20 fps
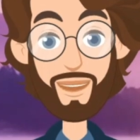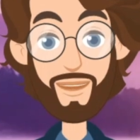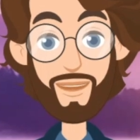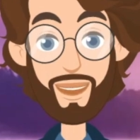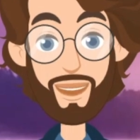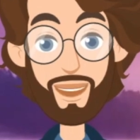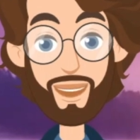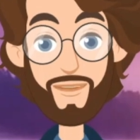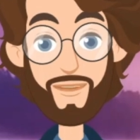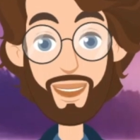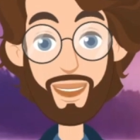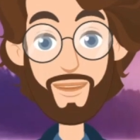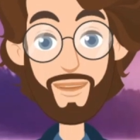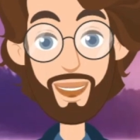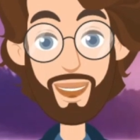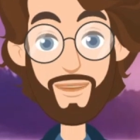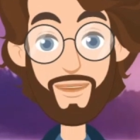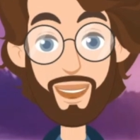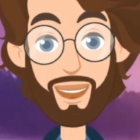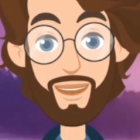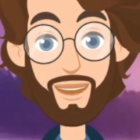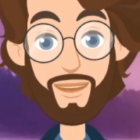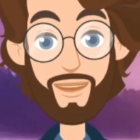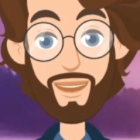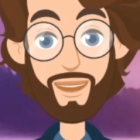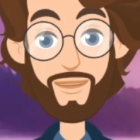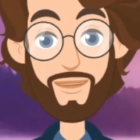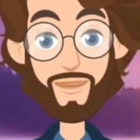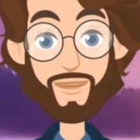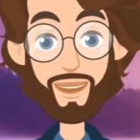of contentment and
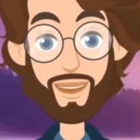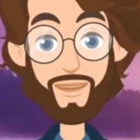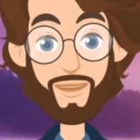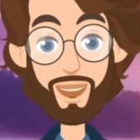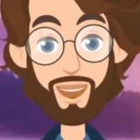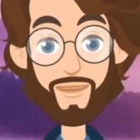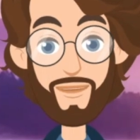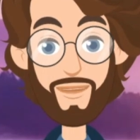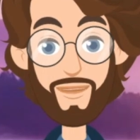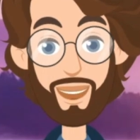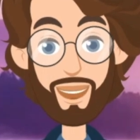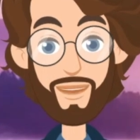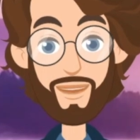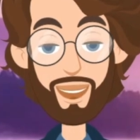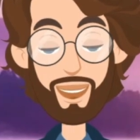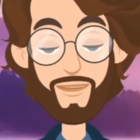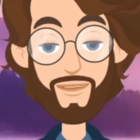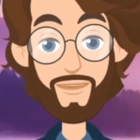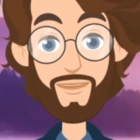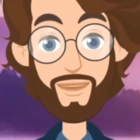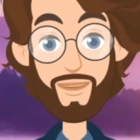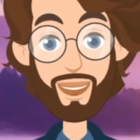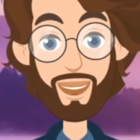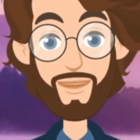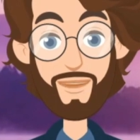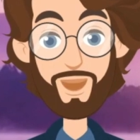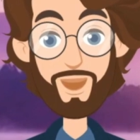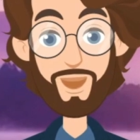appreciation for what we have,